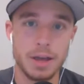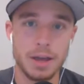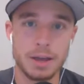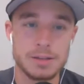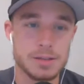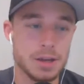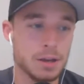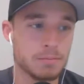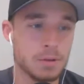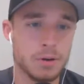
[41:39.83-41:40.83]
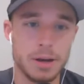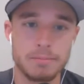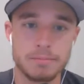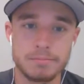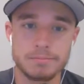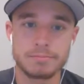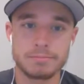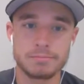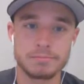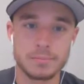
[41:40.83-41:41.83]
and say, you know what?
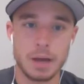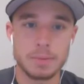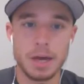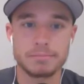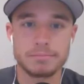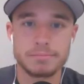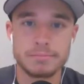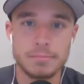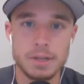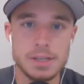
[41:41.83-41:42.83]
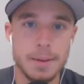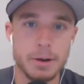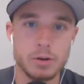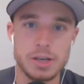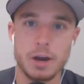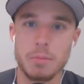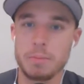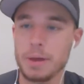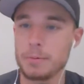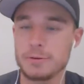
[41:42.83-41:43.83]
I'm done. I'm going to sign my
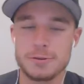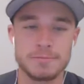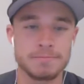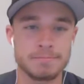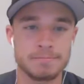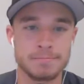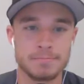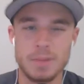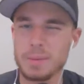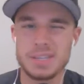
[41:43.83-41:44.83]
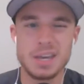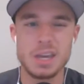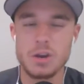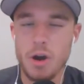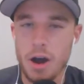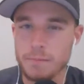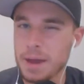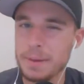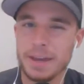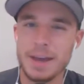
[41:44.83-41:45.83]
retirement papers. Maybe take a year off.
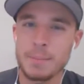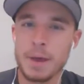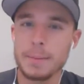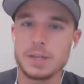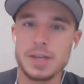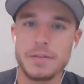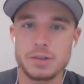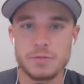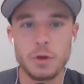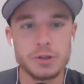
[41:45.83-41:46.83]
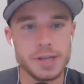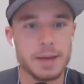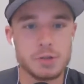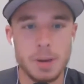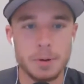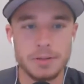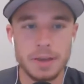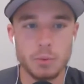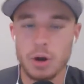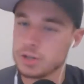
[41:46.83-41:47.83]
Maybe see how this full-time Jeopardy
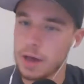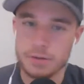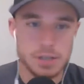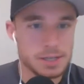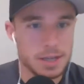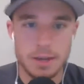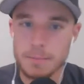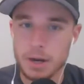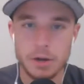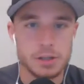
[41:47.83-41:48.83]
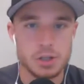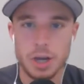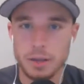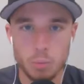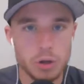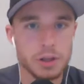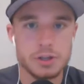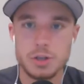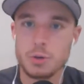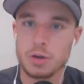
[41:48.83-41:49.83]
thing works. Obviously, he's getting married to Shailene
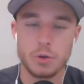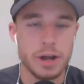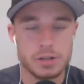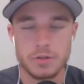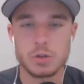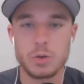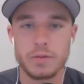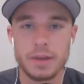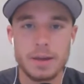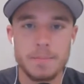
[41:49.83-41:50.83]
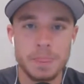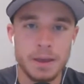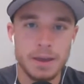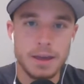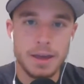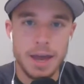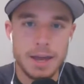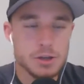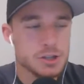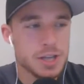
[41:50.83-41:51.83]
Woodley soon. Congrats to the two of them.
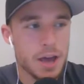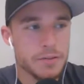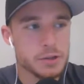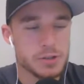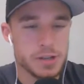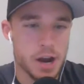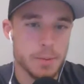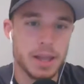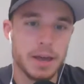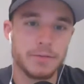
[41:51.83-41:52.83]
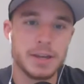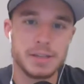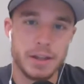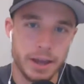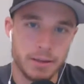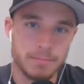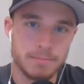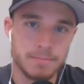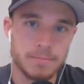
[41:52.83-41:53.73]
And just see how this retirement life is like.